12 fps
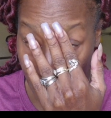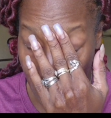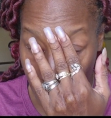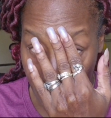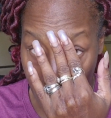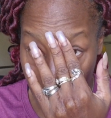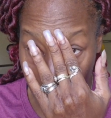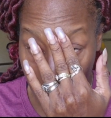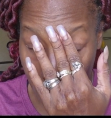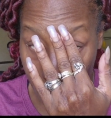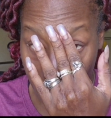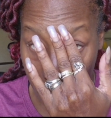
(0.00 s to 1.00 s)
my head
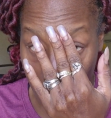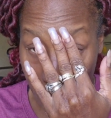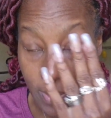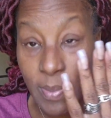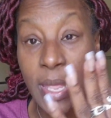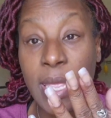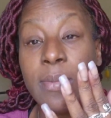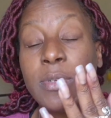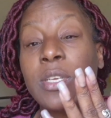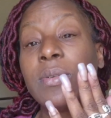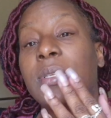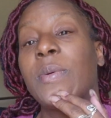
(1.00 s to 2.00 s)
was
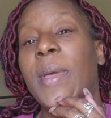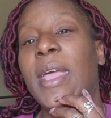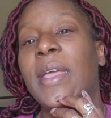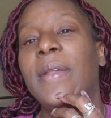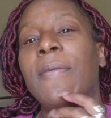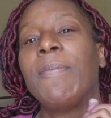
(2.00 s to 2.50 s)
hurting so bad.